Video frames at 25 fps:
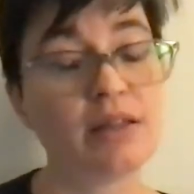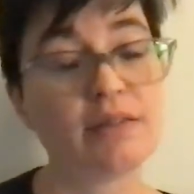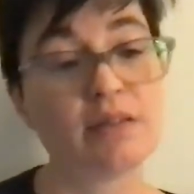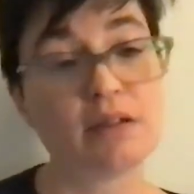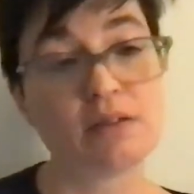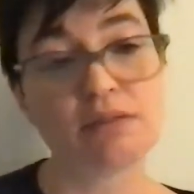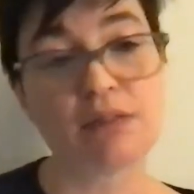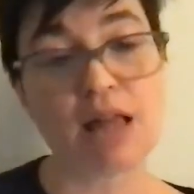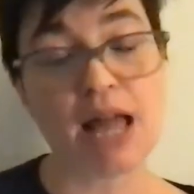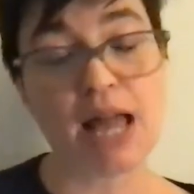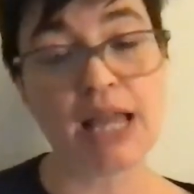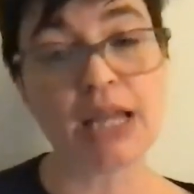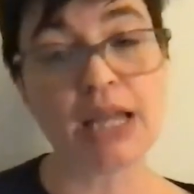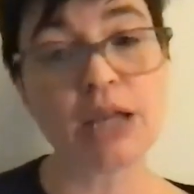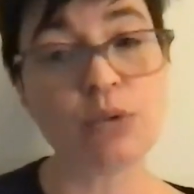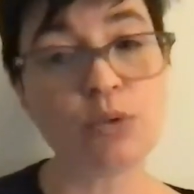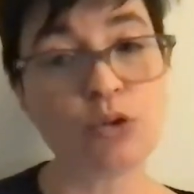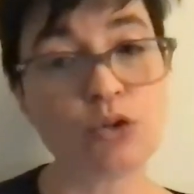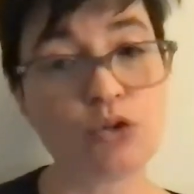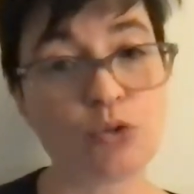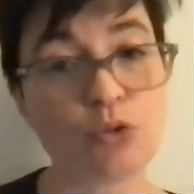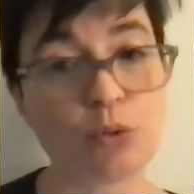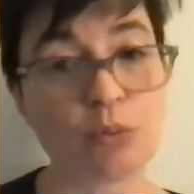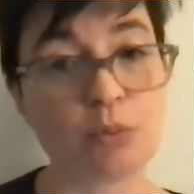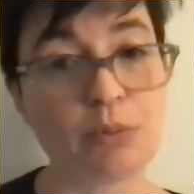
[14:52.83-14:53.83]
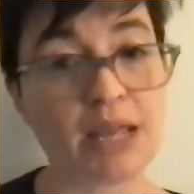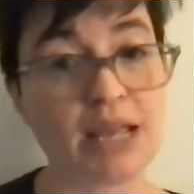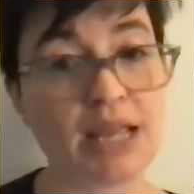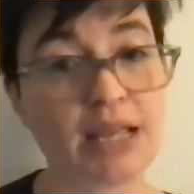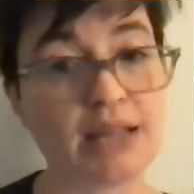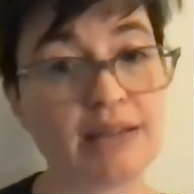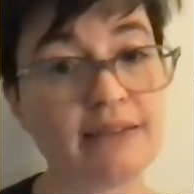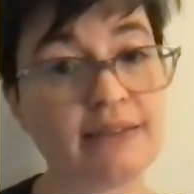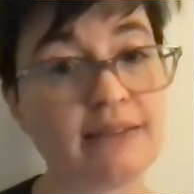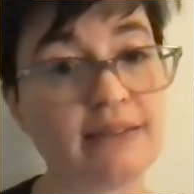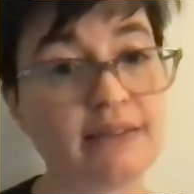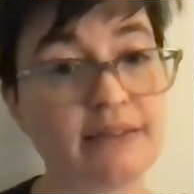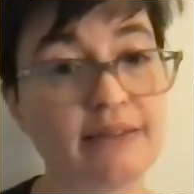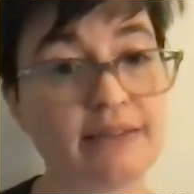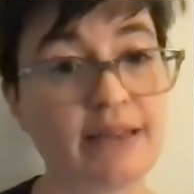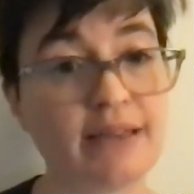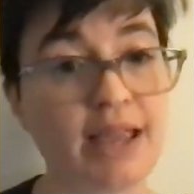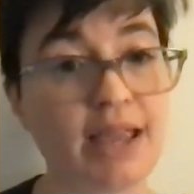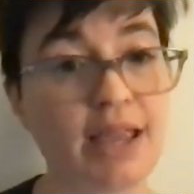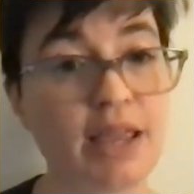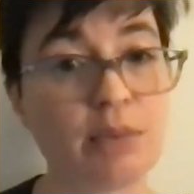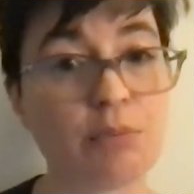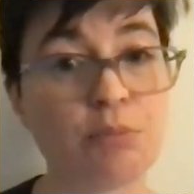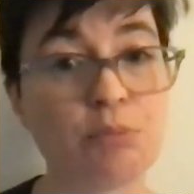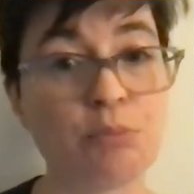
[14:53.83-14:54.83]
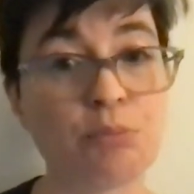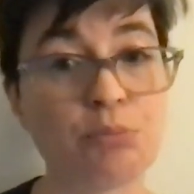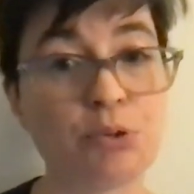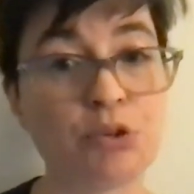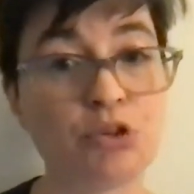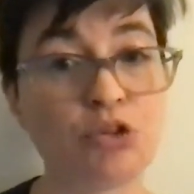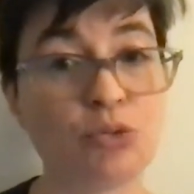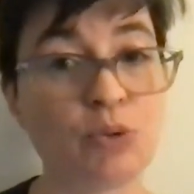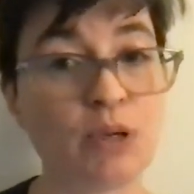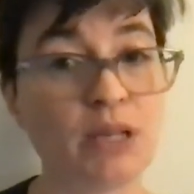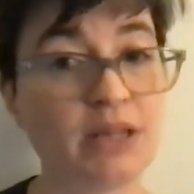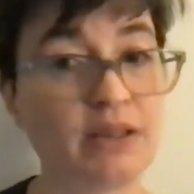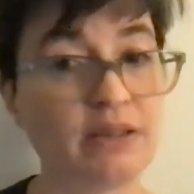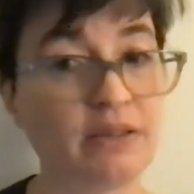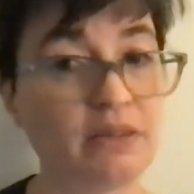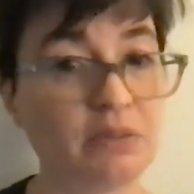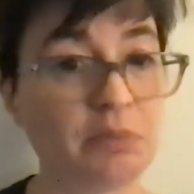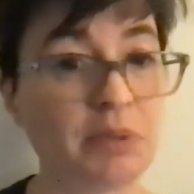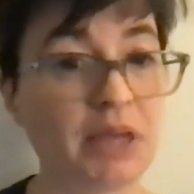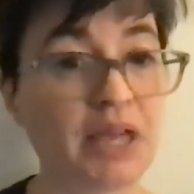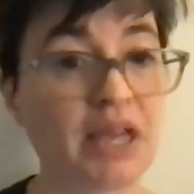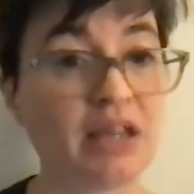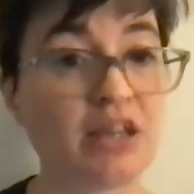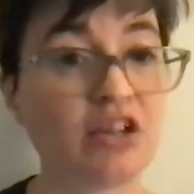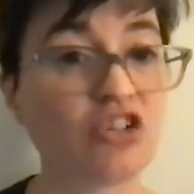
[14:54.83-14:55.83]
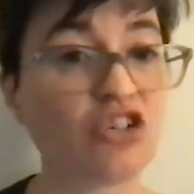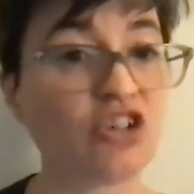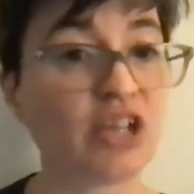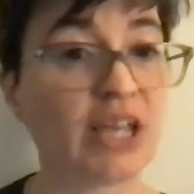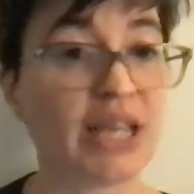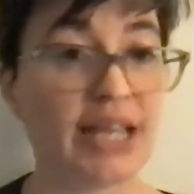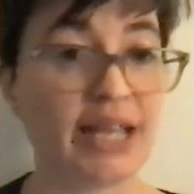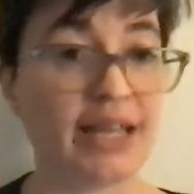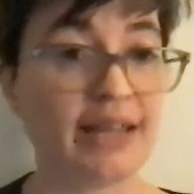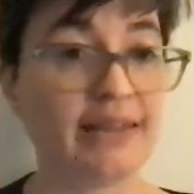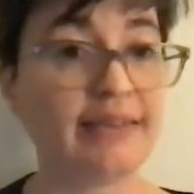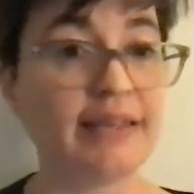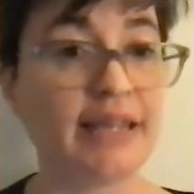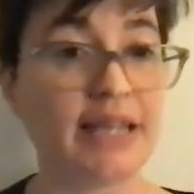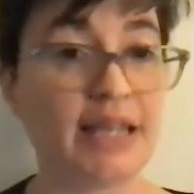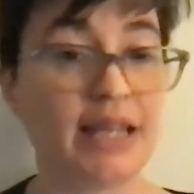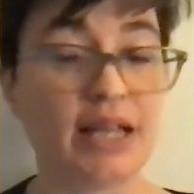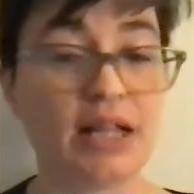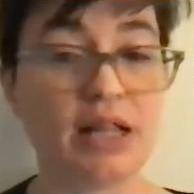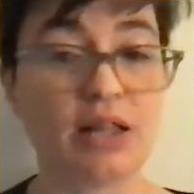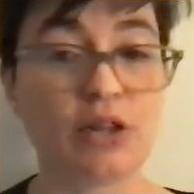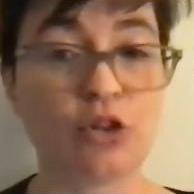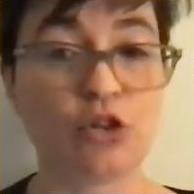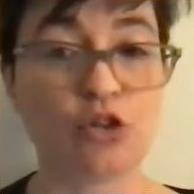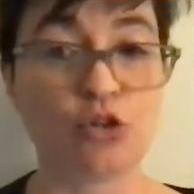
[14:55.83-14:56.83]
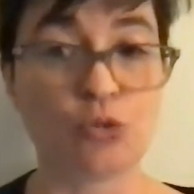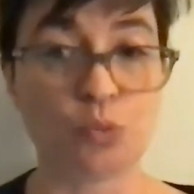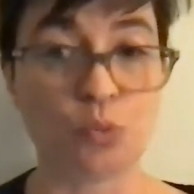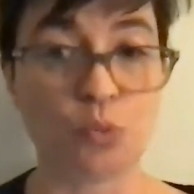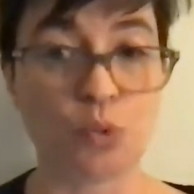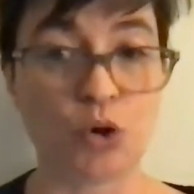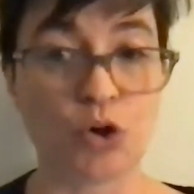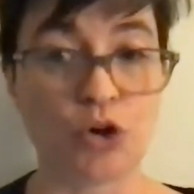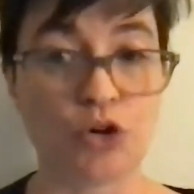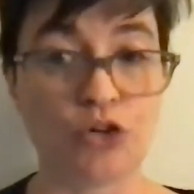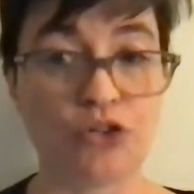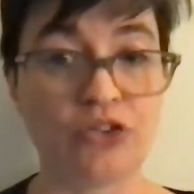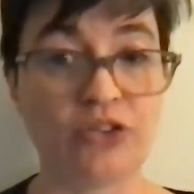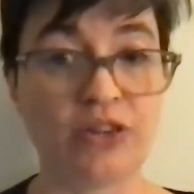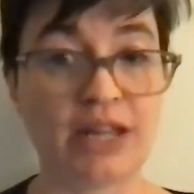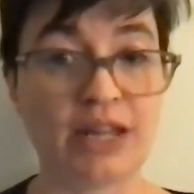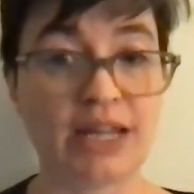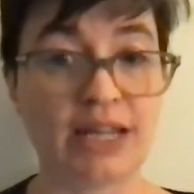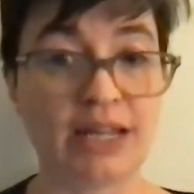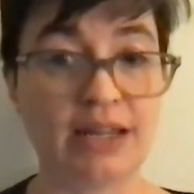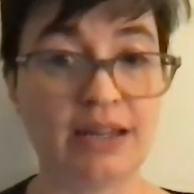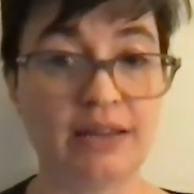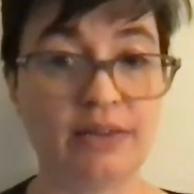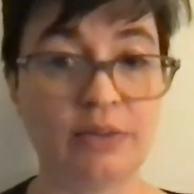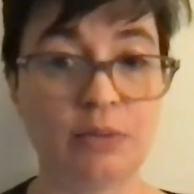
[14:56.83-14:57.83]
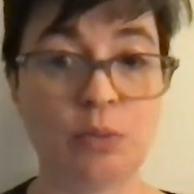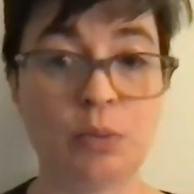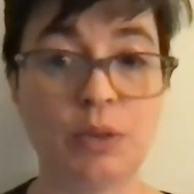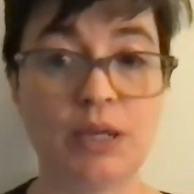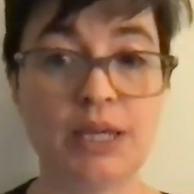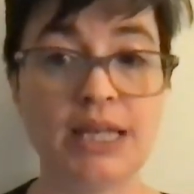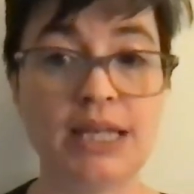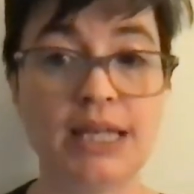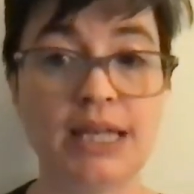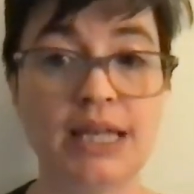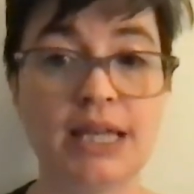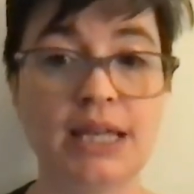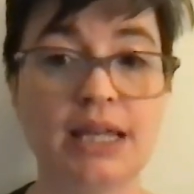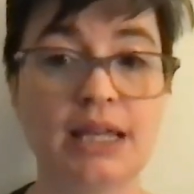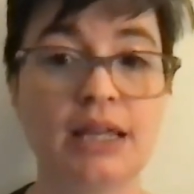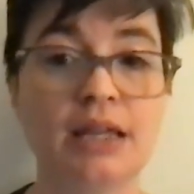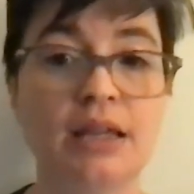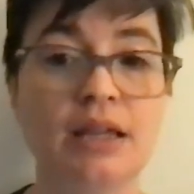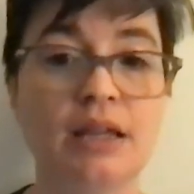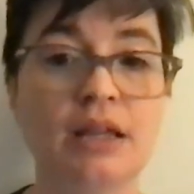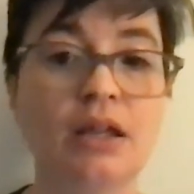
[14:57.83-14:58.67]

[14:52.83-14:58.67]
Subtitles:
The language remains the same between the Spanish and the English words that it is reading.